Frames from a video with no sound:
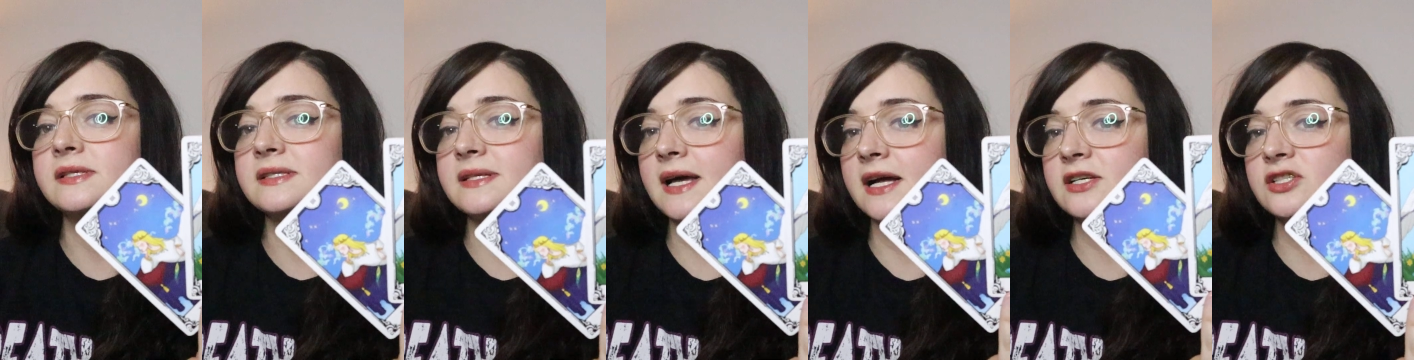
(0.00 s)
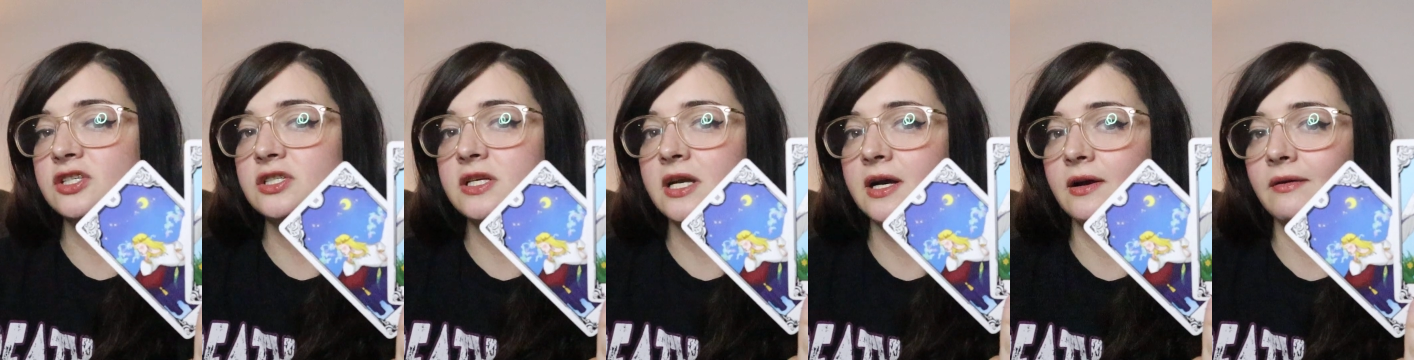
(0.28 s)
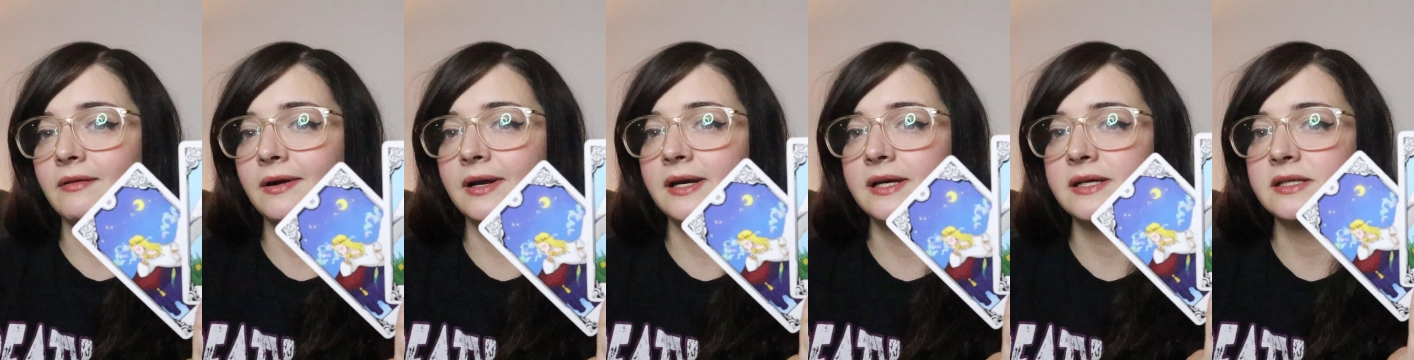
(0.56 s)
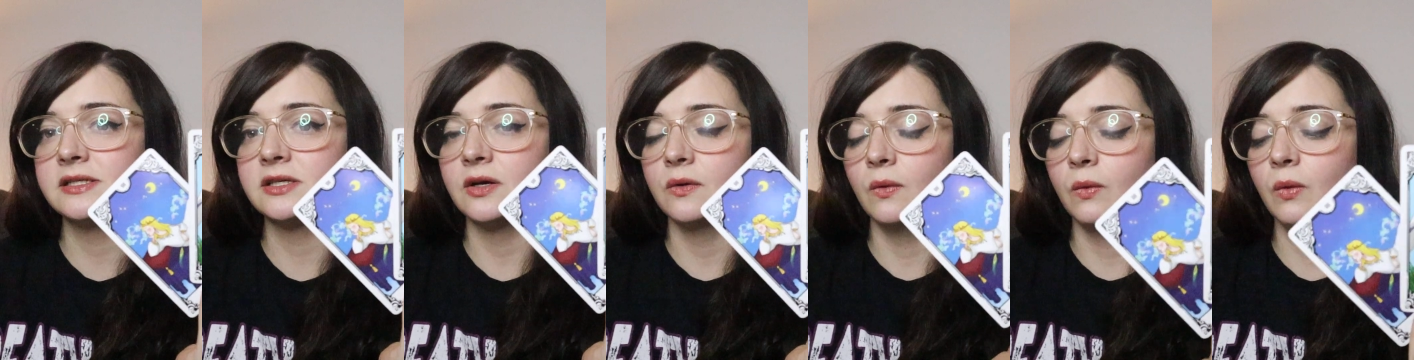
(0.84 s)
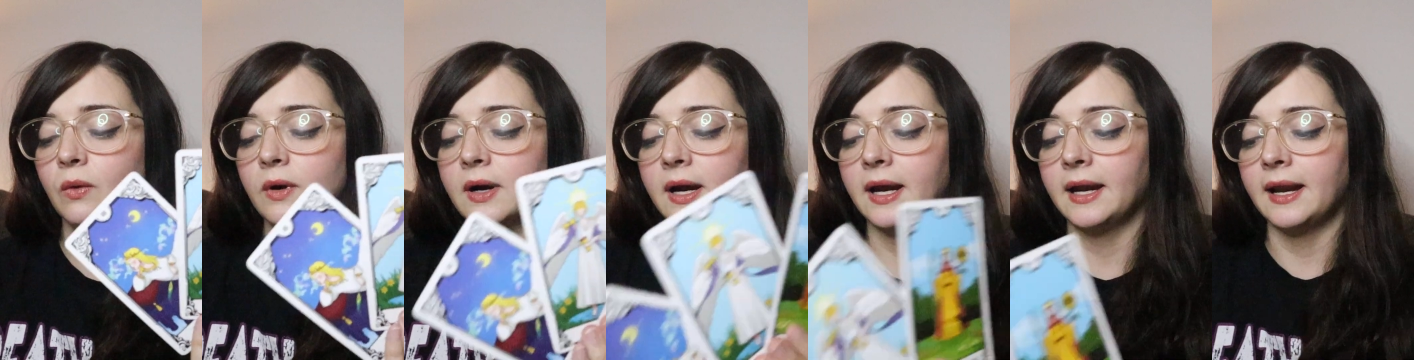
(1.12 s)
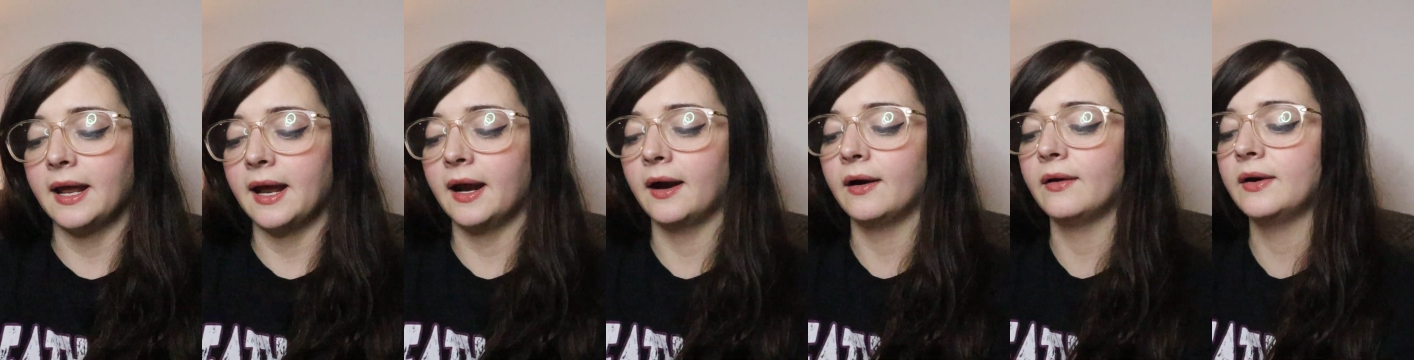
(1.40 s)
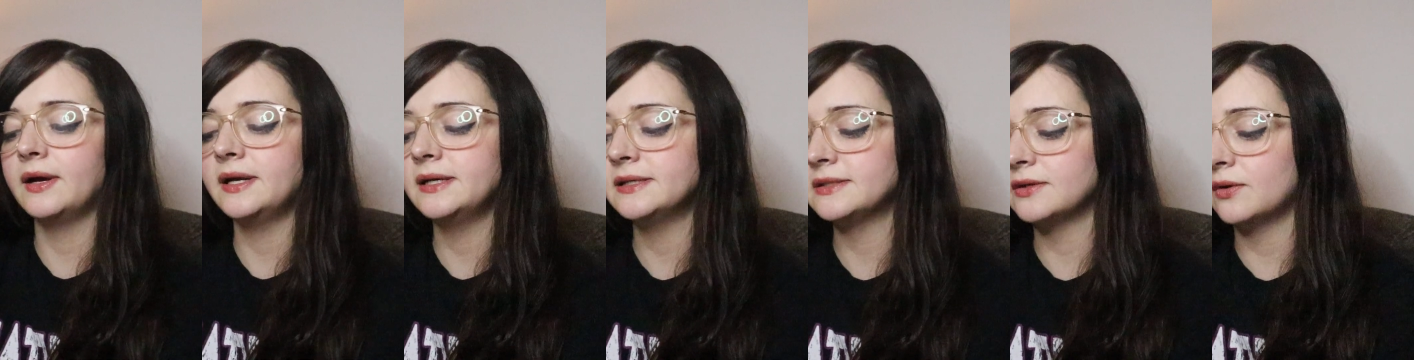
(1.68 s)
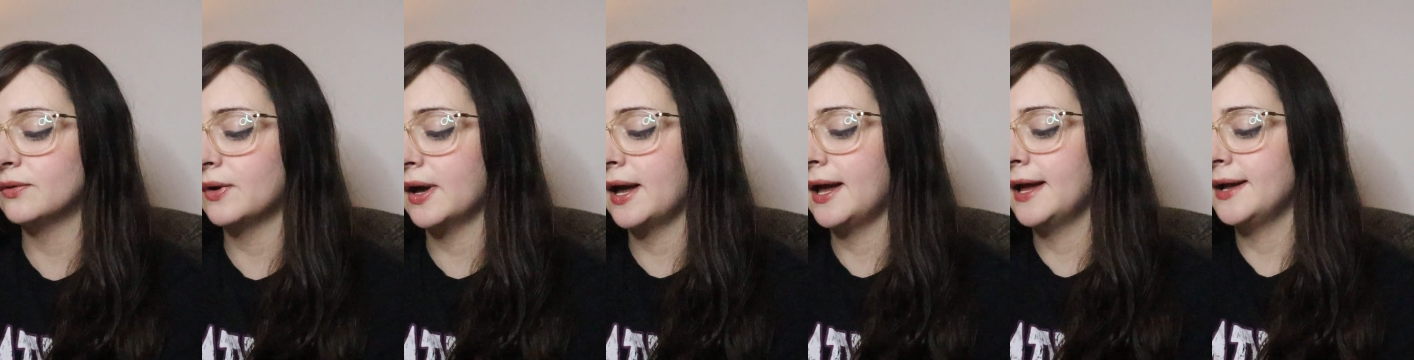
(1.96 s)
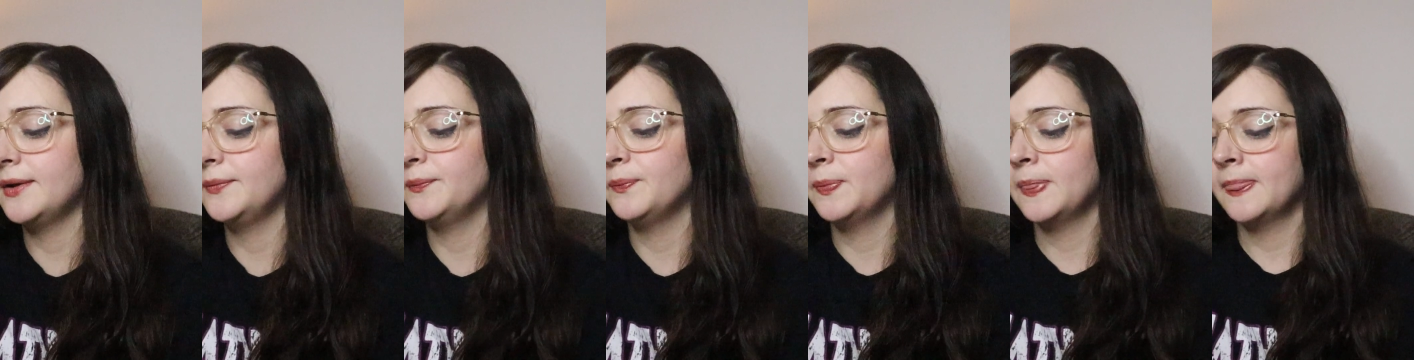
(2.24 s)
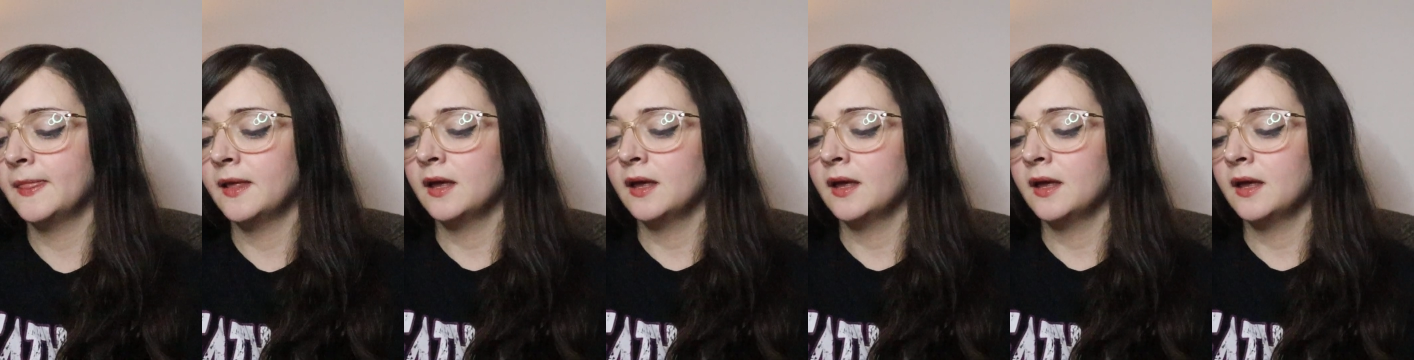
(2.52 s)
a Sagittarius or an Aries, okay?